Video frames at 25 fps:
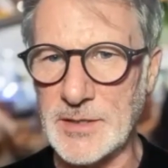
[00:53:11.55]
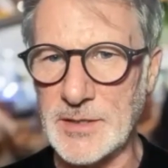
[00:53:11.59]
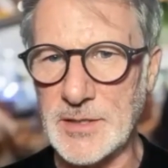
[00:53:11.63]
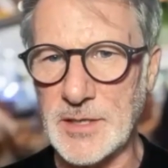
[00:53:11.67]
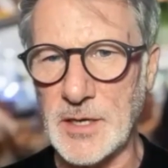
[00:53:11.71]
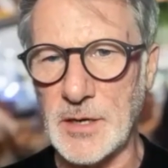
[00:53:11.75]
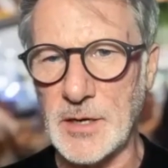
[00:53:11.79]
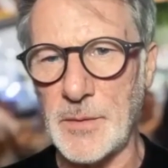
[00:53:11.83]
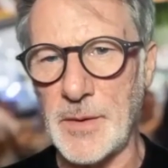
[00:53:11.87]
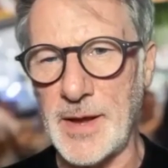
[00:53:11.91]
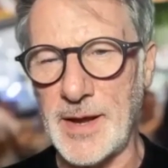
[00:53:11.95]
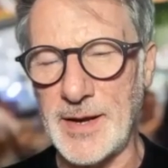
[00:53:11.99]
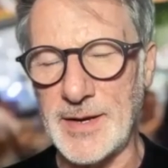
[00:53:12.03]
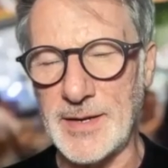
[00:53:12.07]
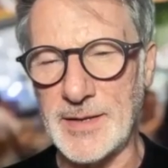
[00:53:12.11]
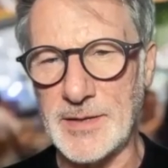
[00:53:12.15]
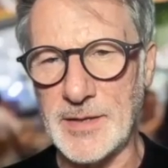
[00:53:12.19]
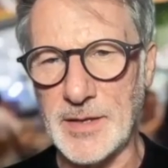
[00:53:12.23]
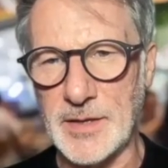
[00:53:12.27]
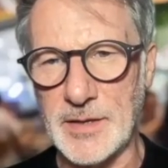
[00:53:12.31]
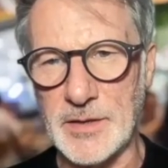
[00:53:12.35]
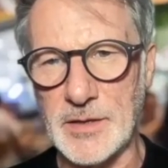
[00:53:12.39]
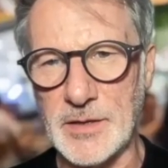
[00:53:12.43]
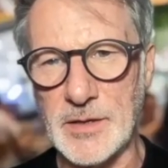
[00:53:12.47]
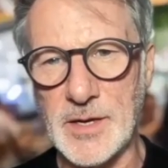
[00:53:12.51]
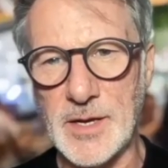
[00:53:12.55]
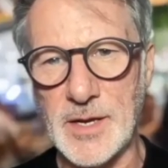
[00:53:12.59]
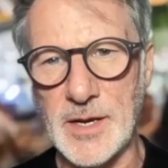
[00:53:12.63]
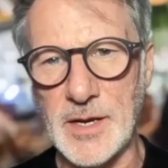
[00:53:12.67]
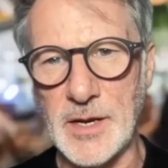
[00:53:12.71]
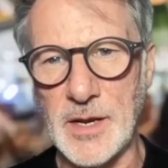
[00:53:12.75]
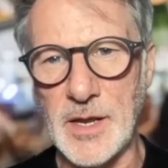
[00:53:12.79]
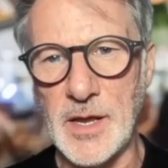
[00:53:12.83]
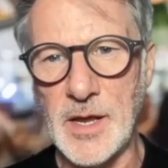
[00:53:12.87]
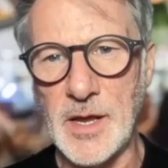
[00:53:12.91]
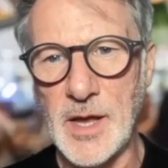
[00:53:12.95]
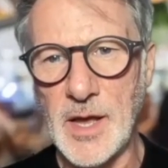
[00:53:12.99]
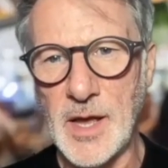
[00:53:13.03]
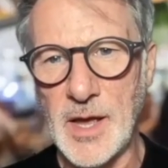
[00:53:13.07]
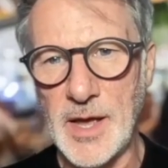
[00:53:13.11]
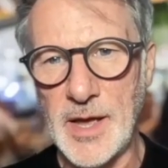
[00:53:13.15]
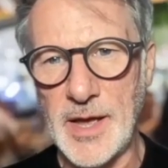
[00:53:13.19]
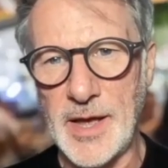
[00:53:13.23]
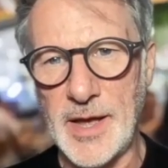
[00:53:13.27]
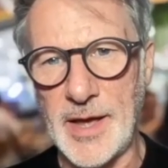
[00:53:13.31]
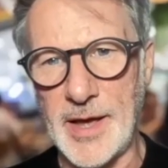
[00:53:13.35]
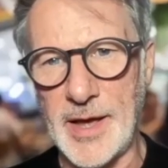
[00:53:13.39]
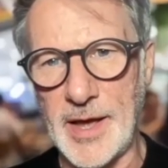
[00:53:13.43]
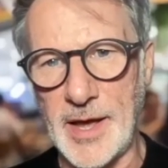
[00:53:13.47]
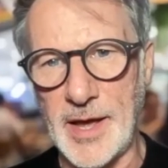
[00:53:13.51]
So anything that can
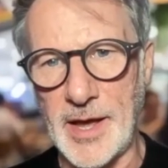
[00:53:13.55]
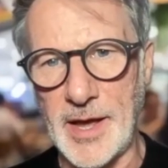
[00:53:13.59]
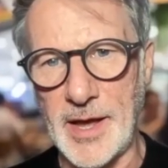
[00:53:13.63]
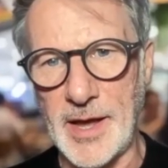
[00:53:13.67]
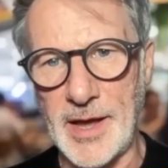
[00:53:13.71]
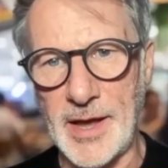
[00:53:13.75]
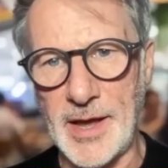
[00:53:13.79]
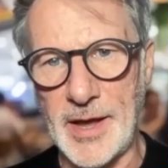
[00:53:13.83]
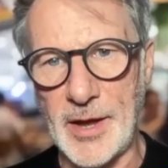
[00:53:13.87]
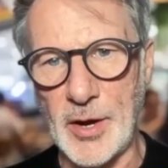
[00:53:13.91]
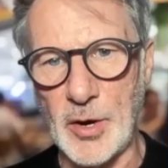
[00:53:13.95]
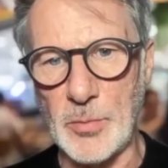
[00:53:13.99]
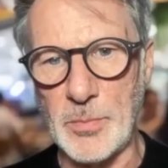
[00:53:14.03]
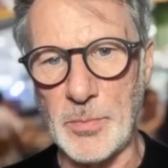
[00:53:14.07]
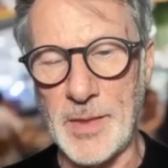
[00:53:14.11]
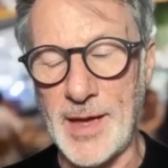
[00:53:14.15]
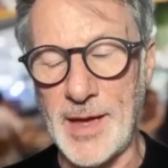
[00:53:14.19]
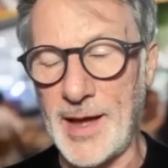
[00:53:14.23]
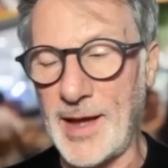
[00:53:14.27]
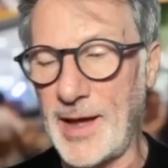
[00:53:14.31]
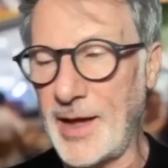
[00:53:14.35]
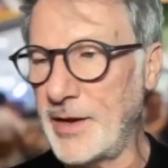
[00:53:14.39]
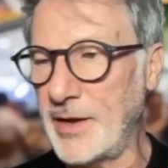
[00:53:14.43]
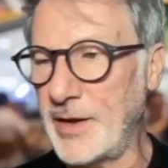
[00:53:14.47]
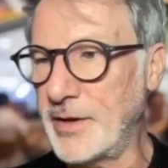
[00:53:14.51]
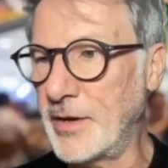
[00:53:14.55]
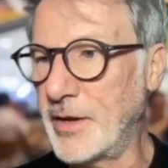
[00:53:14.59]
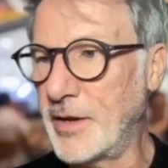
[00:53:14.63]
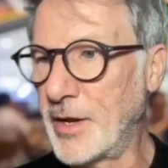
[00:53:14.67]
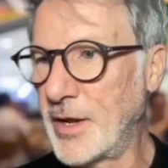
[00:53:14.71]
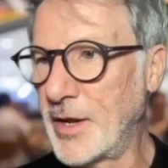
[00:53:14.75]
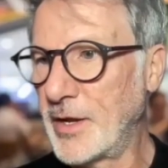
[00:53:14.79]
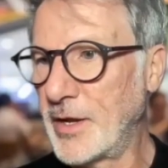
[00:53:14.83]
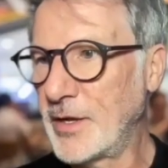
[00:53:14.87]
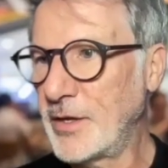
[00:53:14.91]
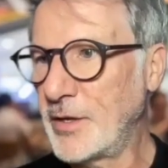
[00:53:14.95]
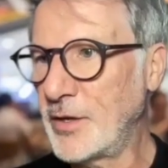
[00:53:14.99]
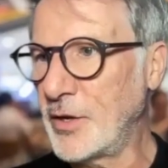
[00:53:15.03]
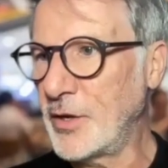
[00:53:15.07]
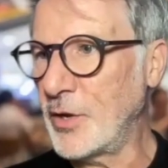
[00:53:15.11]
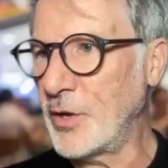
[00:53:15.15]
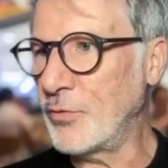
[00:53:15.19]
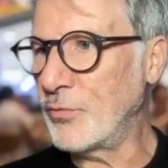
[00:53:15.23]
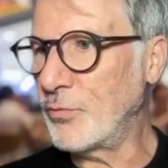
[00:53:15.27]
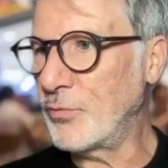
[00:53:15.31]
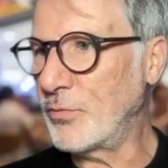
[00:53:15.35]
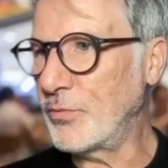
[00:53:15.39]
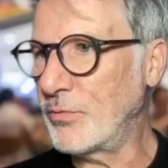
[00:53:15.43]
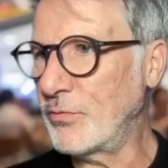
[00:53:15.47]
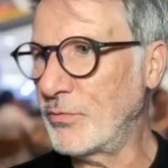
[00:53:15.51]
help that, and
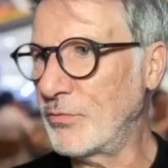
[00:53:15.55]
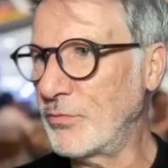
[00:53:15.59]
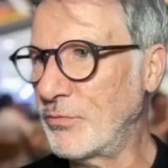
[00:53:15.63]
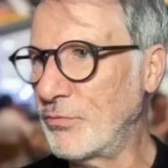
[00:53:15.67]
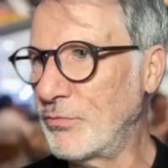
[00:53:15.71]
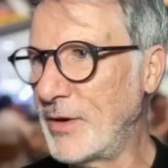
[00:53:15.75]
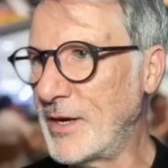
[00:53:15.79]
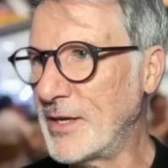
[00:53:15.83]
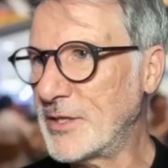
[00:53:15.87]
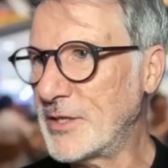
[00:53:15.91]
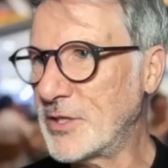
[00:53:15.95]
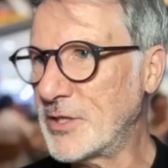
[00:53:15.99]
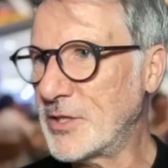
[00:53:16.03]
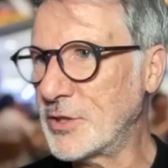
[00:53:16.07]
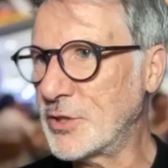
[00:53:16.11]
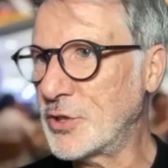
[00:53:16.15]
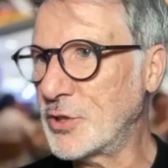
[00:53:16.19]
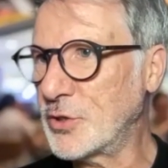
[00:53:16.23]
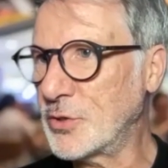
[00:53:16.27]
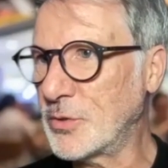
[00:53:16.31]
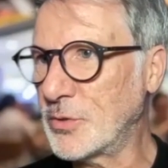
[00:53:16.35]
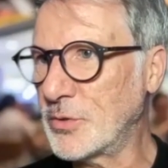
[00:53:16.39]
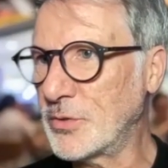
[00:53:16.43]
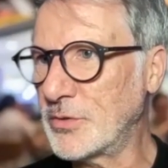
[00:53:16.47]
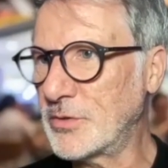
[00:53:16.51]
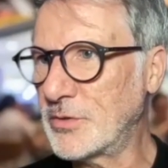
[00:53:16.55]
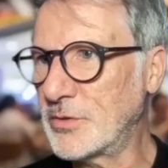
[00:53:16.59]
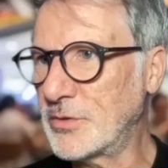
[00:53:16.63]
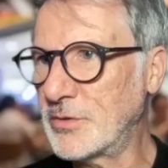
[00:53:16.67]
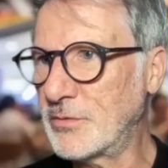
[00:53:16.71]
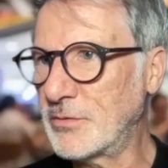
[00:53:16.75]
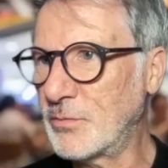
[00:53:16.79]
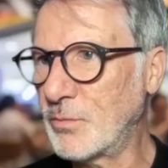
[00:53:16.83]
rest assured,